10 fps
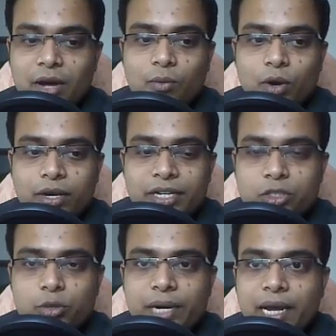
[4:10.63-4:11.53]
Now, what
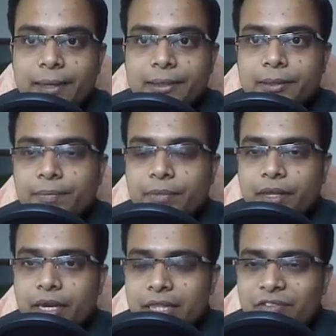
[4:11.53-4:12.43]
needs to be done is
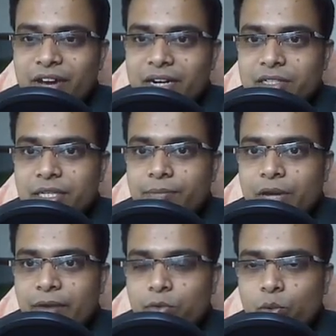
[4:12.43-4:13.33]
in the final
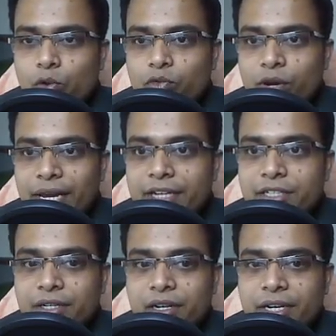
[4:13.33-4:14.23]
step, we have to go for
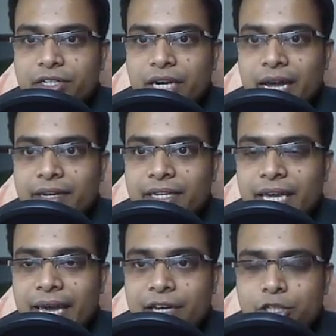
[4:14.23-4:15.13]
edge inclination, and
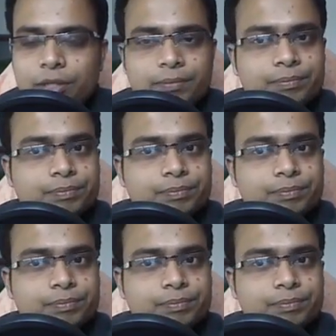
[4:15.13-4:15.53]
the edge